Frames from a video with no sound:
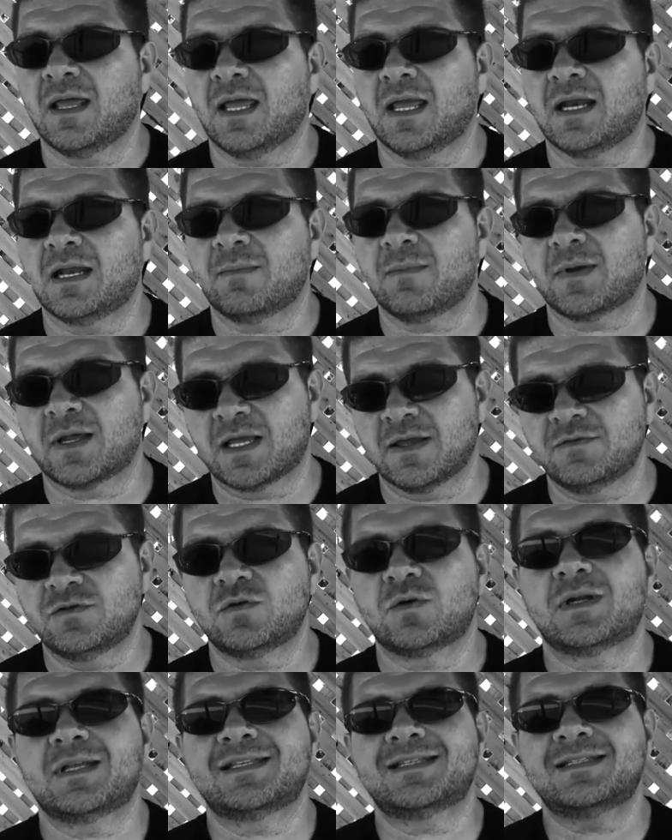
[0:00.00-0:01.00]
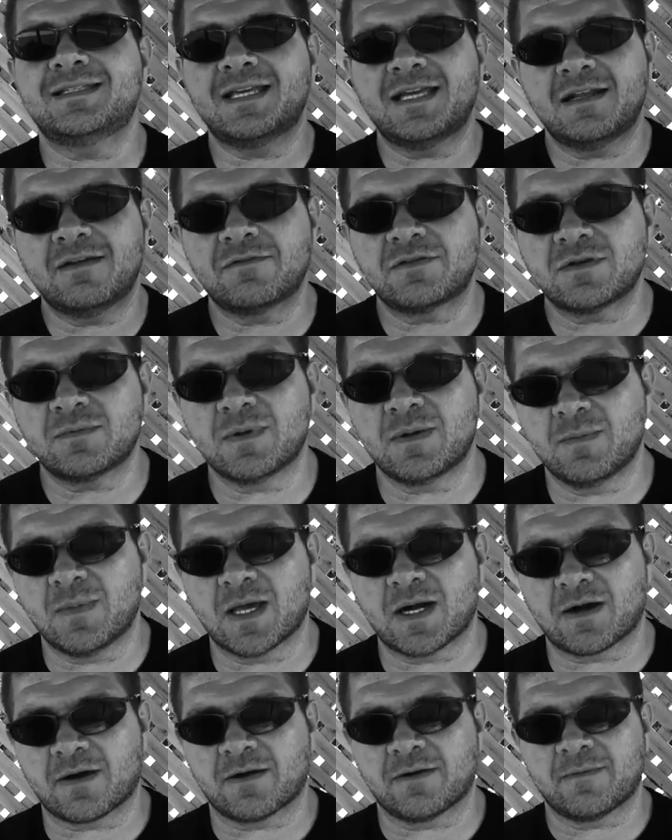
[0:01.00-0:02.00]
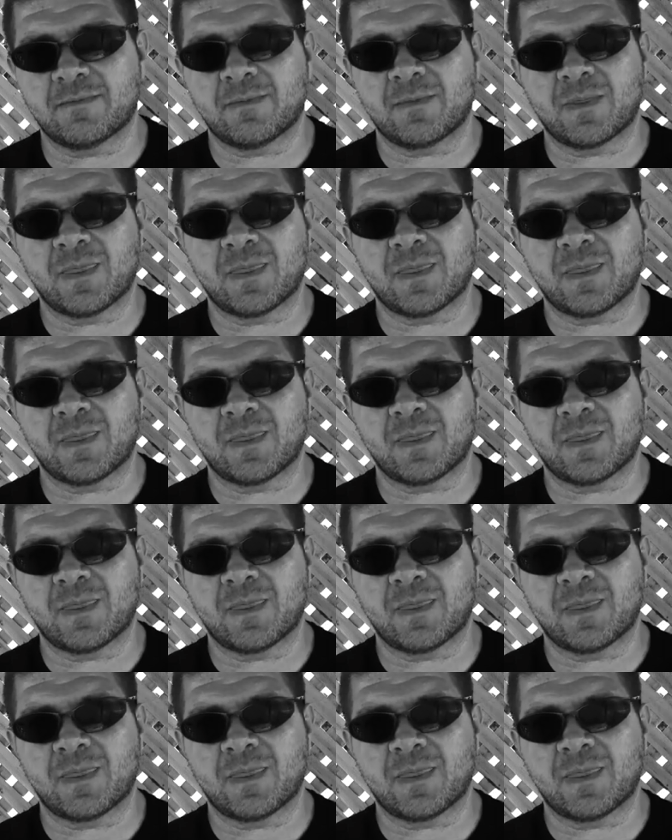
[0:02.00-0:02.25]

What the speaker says: And it gives you an incentive to be better.